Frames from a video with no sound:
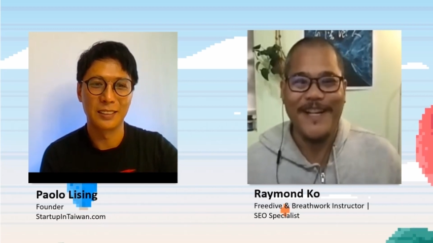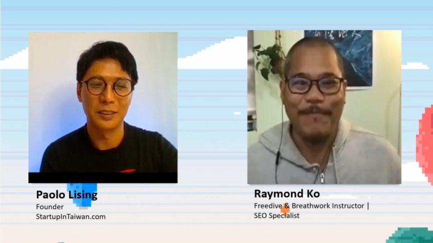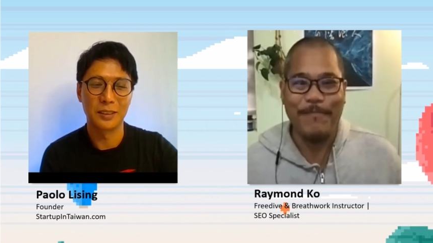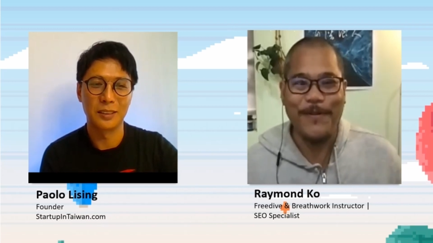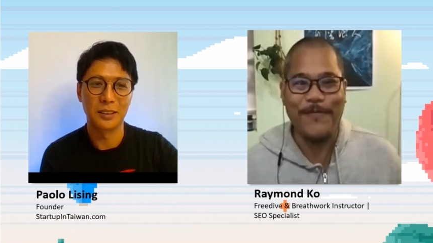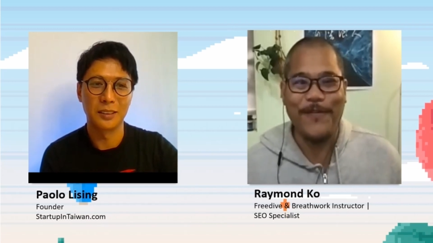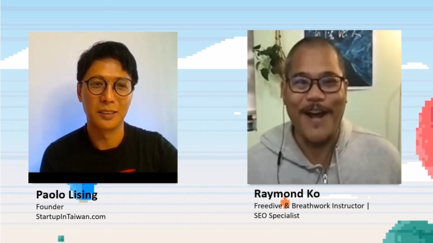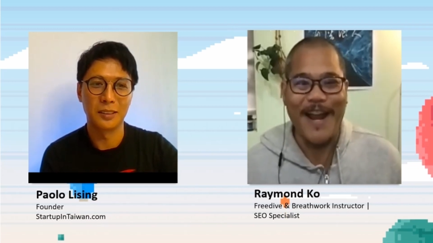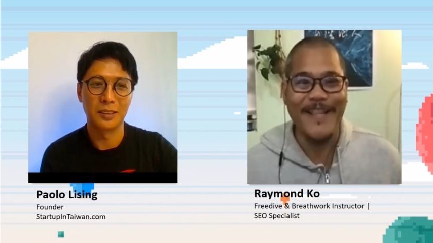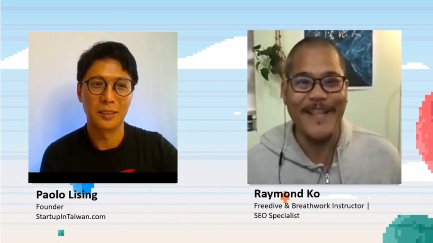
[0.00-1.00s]
Speaker 1: beautiful
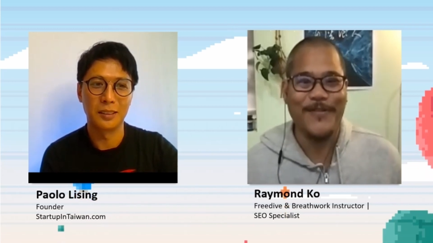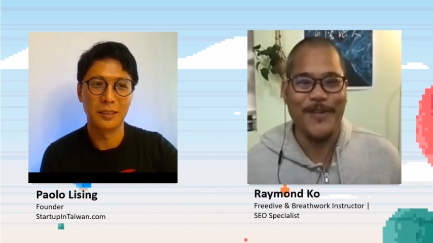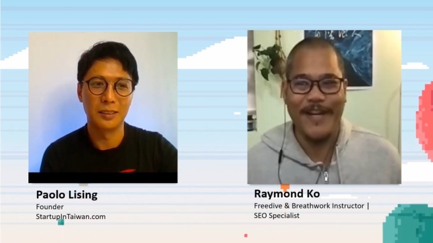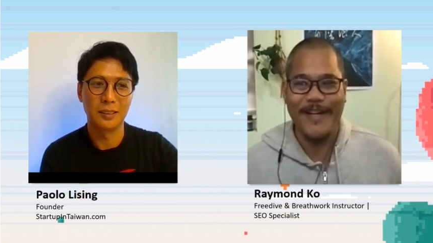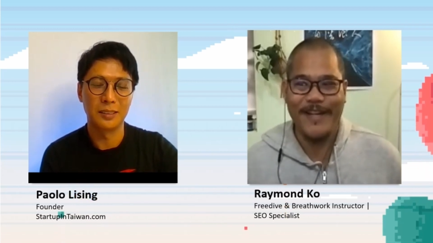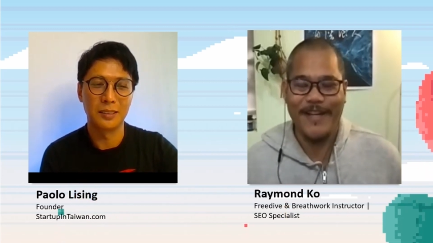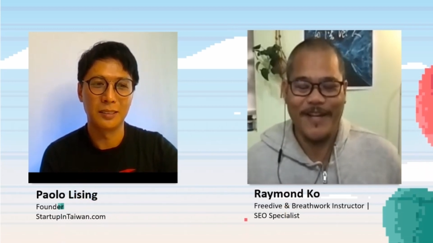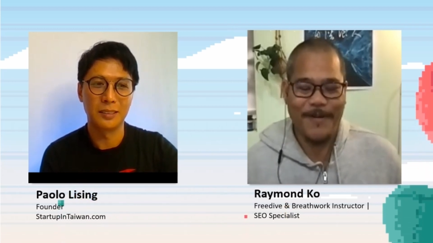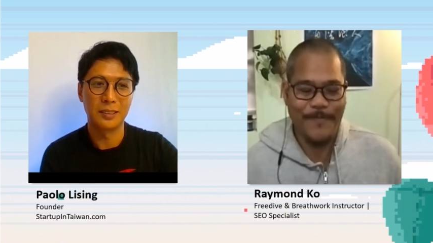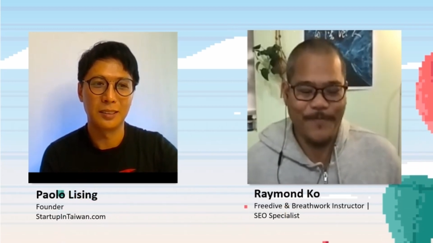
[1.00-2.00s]
island right
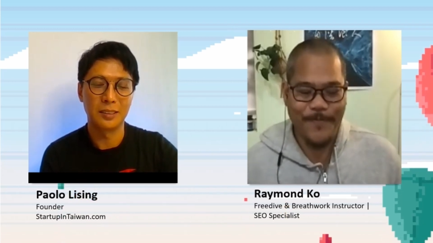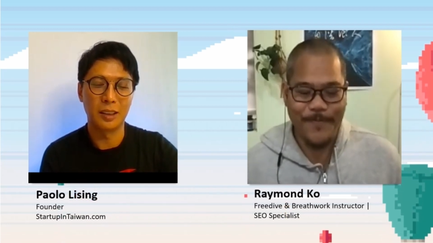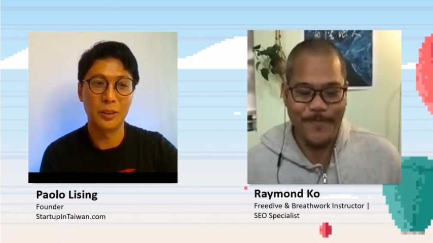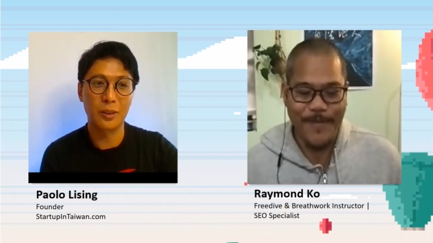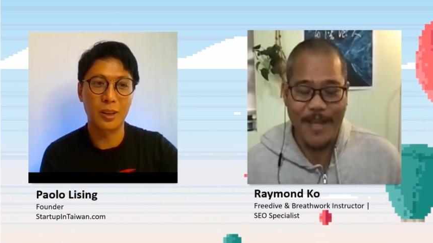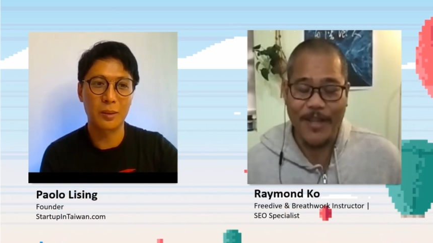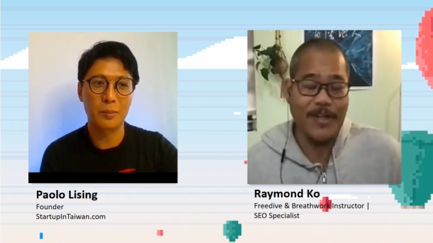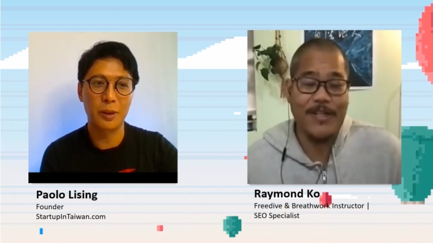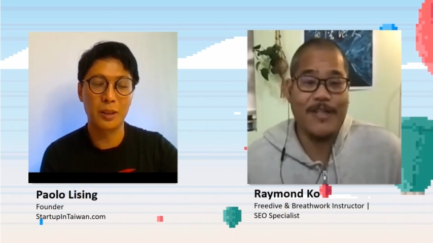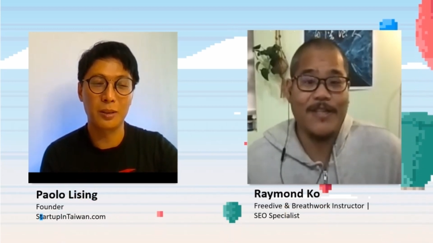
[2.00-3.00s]
um yeah, and like, you
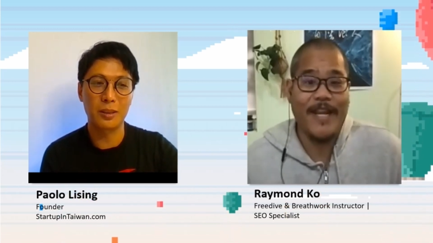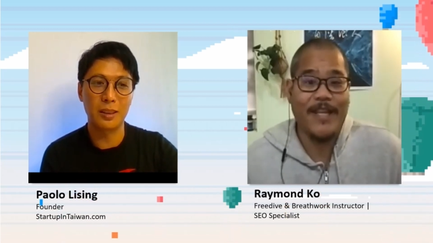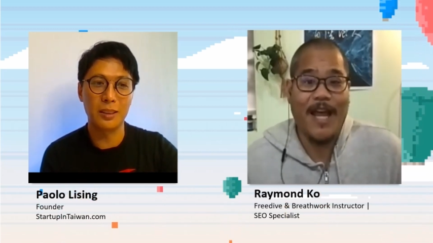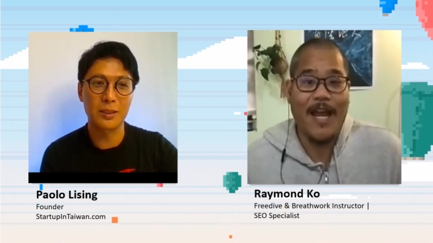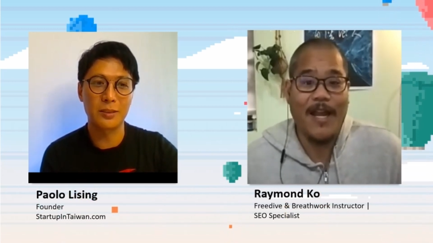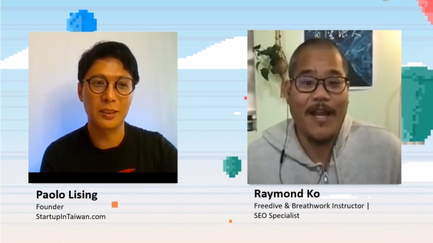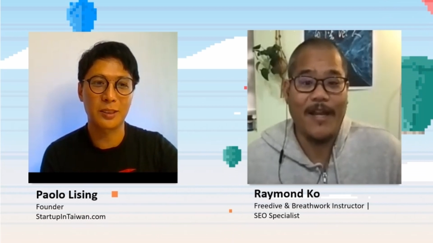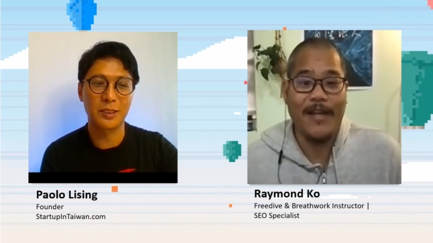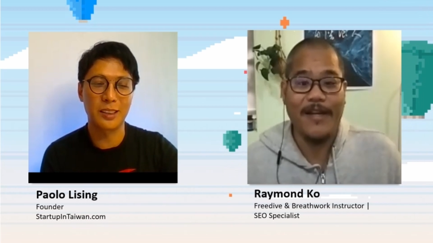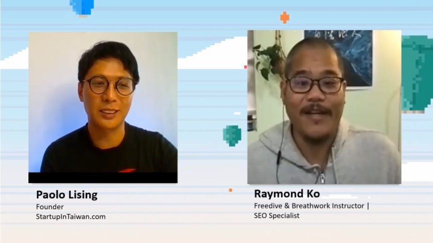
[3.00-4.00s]
got pretty like good lo-
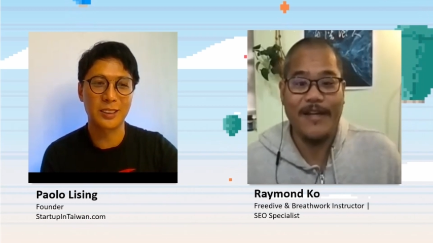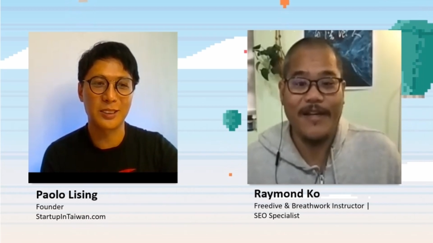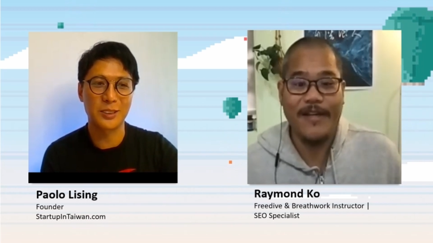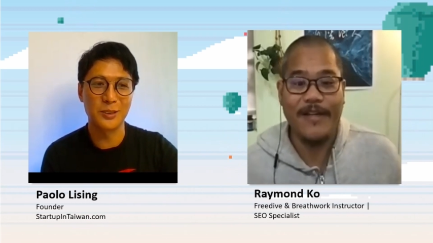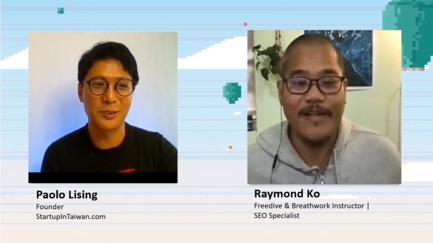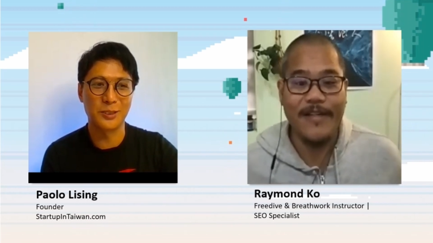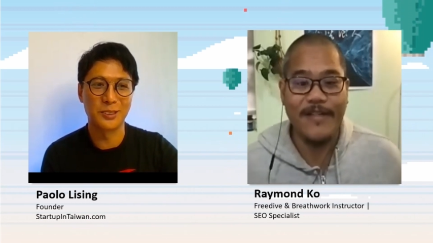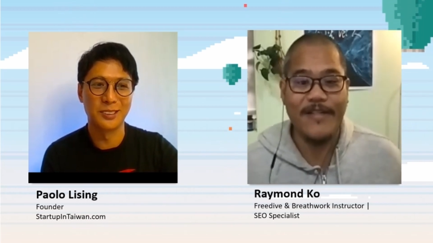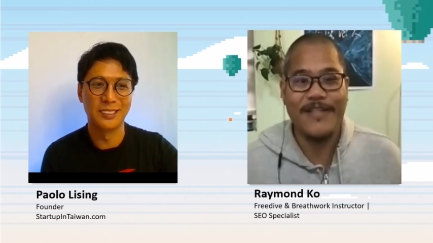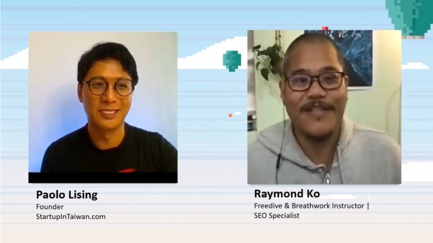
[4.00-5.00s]
internet connection too
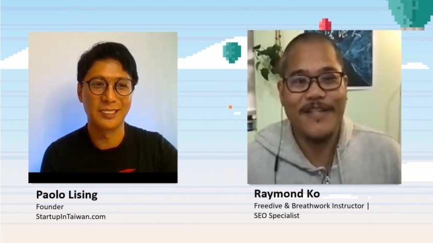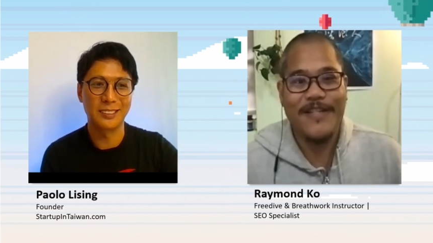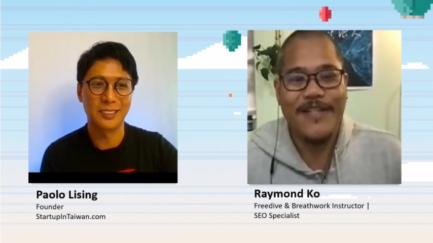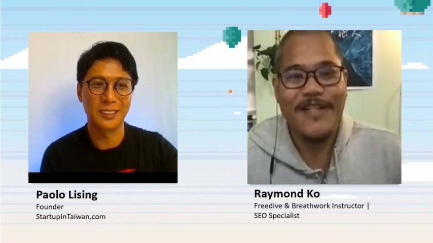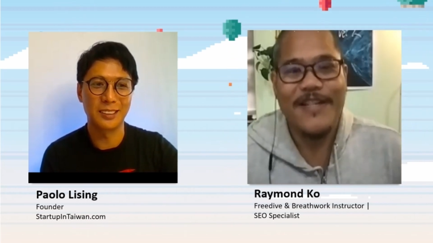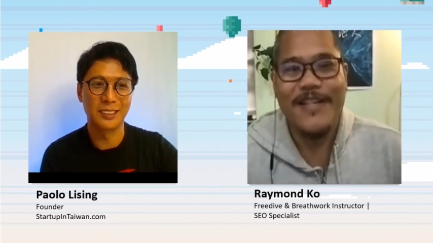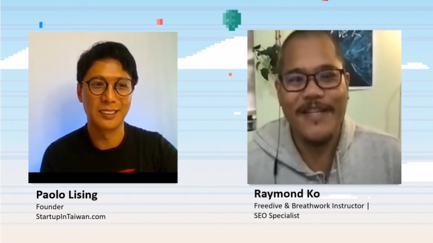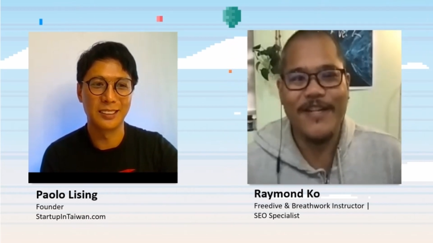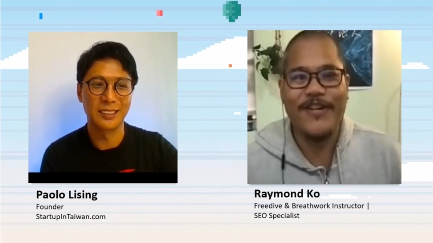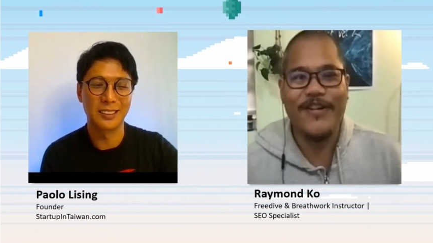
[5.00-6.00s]
is
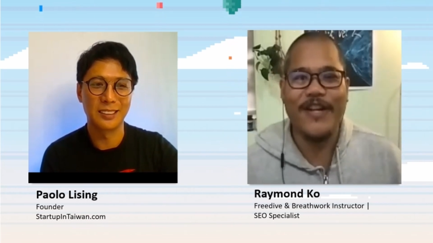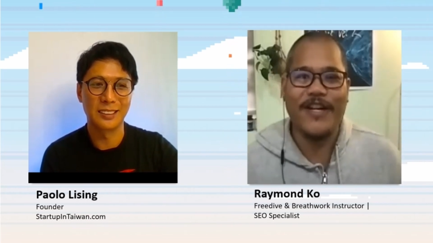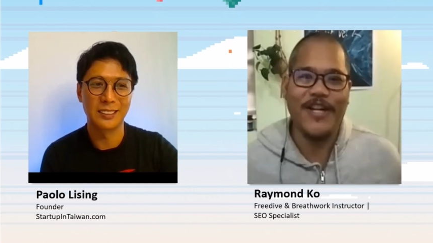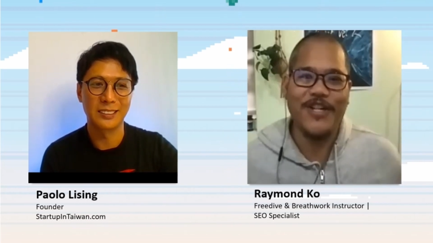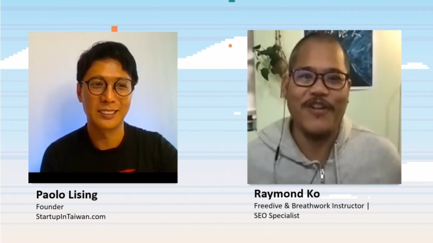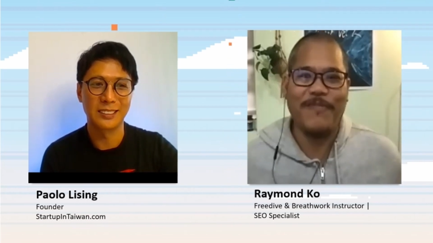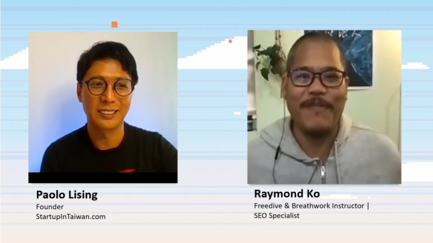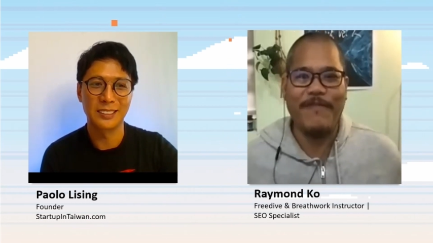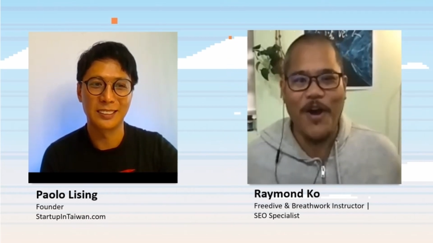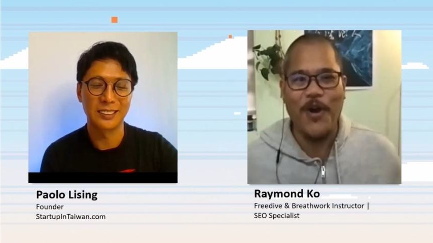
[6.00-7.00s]
internet connection off my
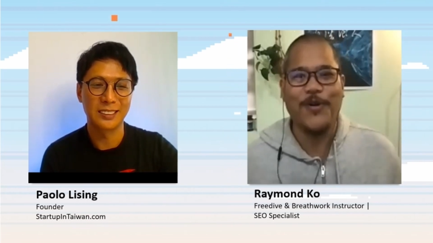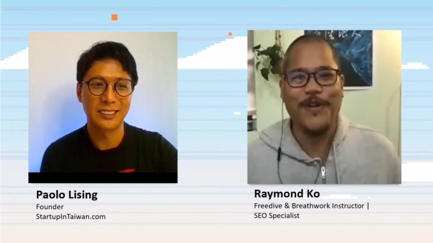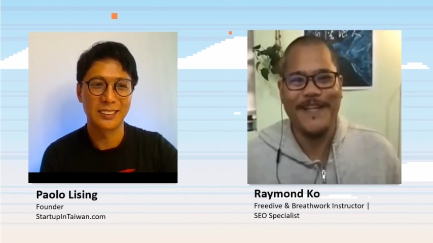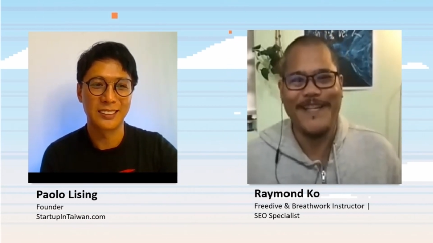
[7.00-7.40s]
phone